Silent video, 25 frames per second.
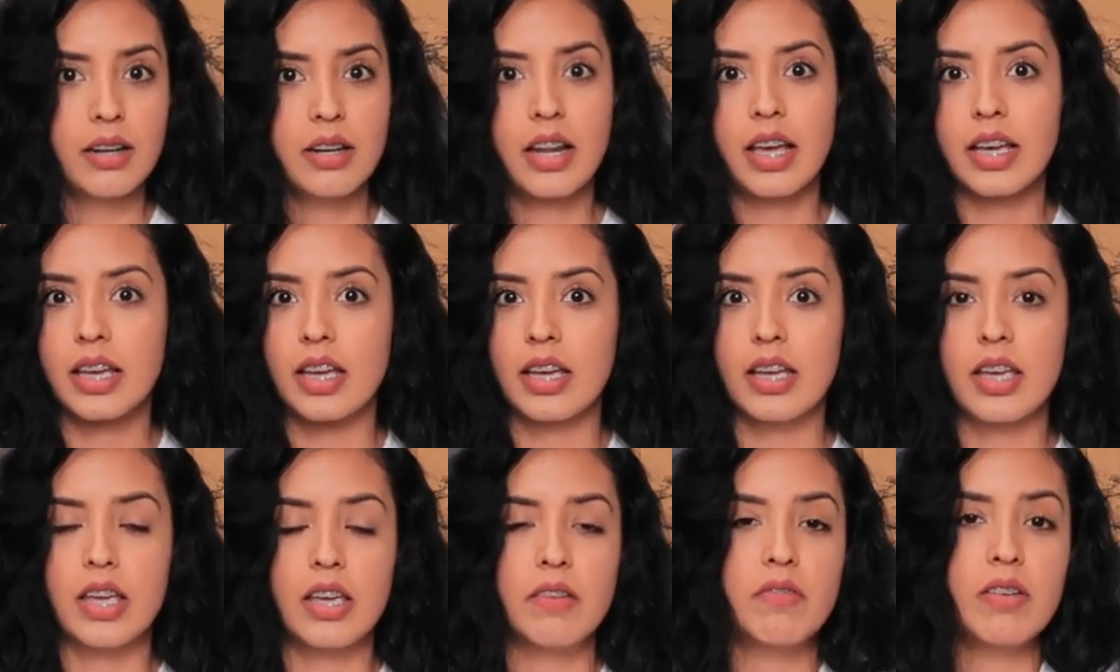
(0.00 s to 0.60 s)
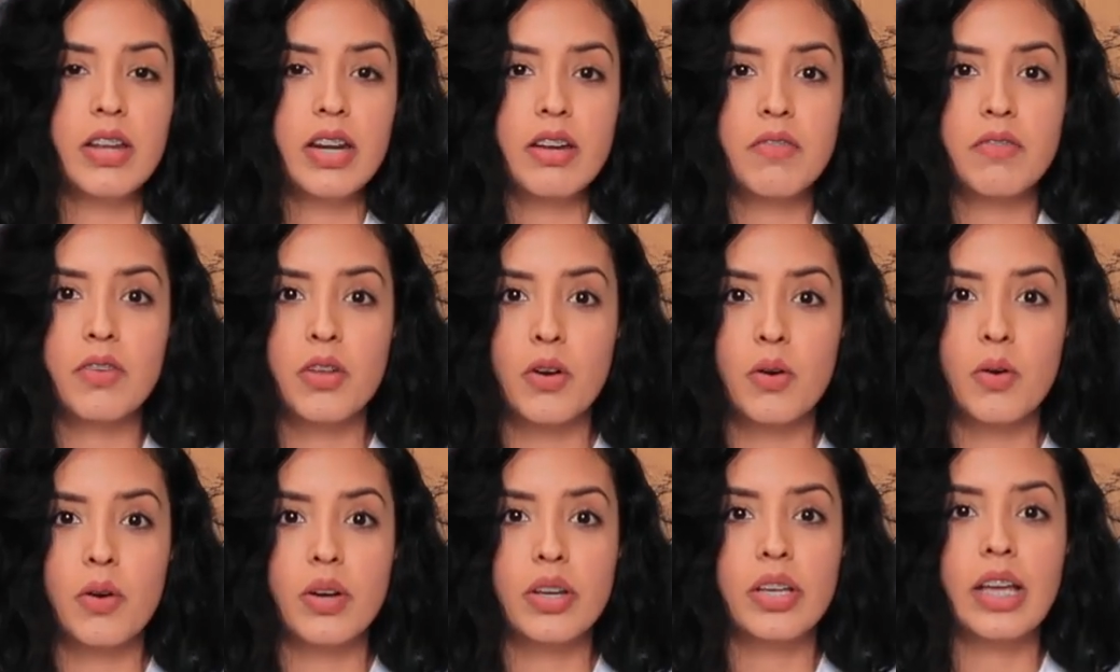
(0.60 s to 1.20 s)
Like even if you
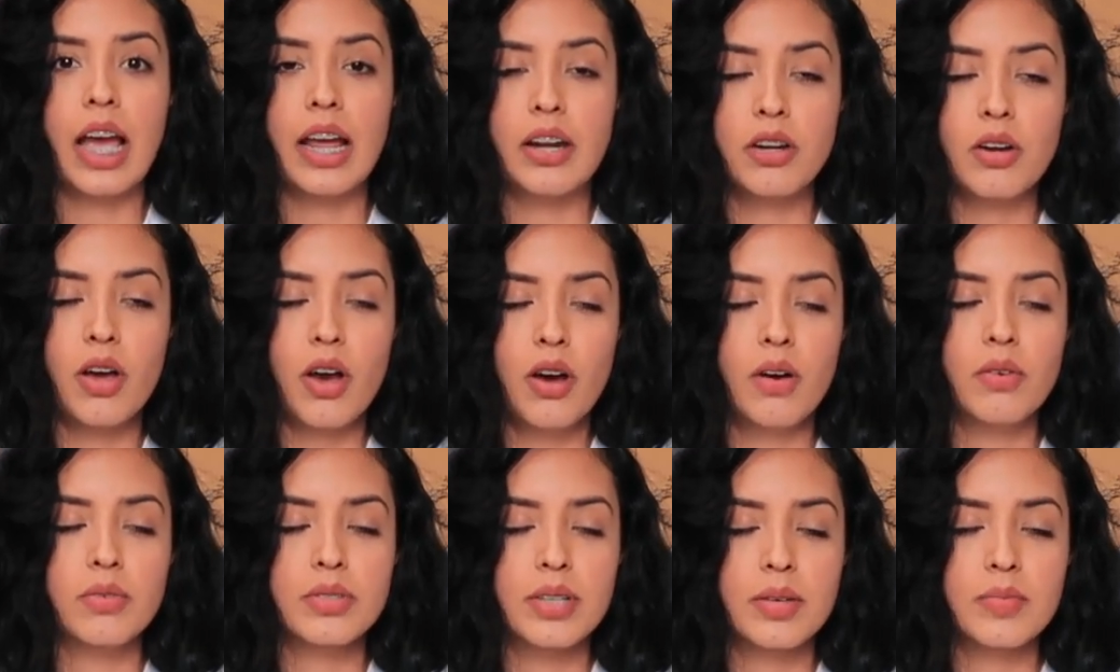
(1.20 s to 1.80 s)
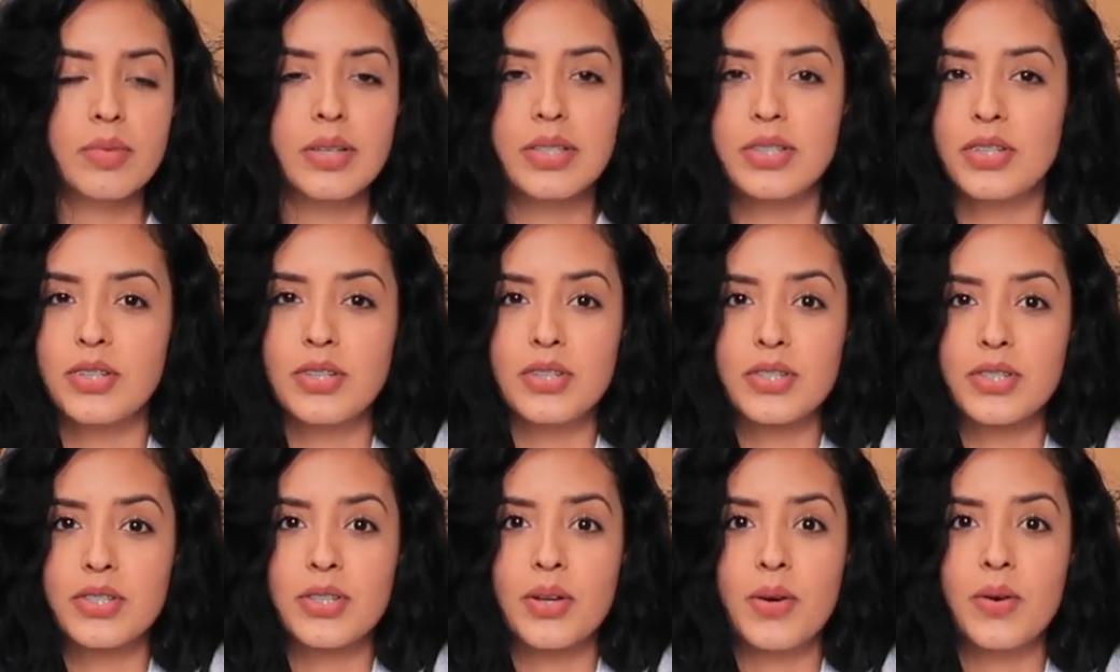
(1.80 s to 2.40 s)
don't, I know sometimes you
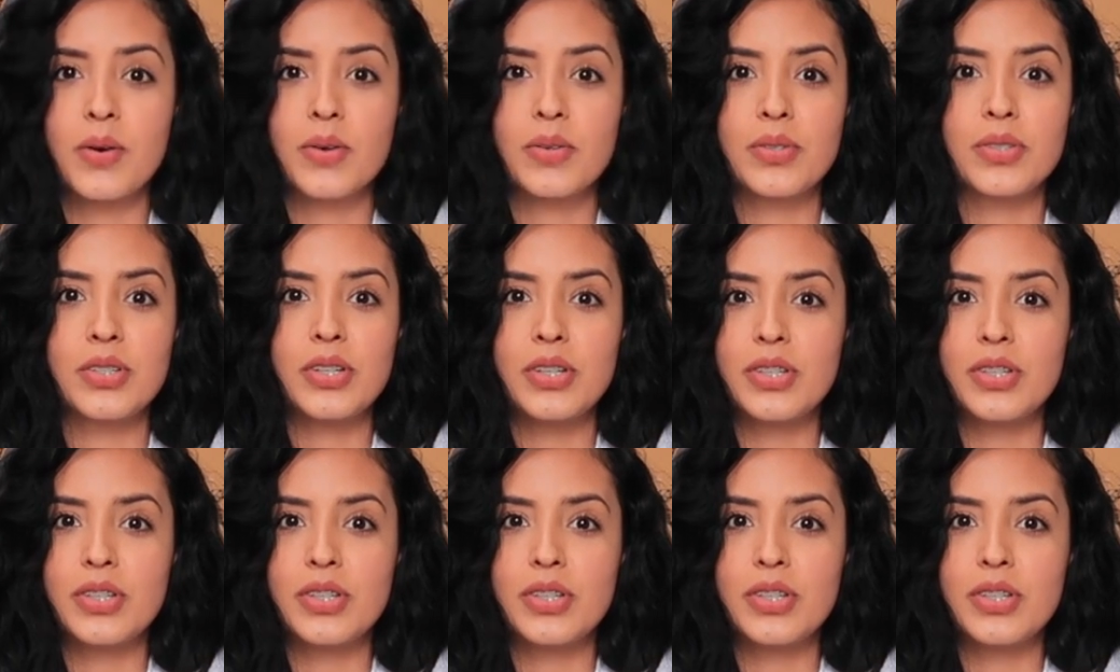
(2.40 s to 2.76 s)
just don't,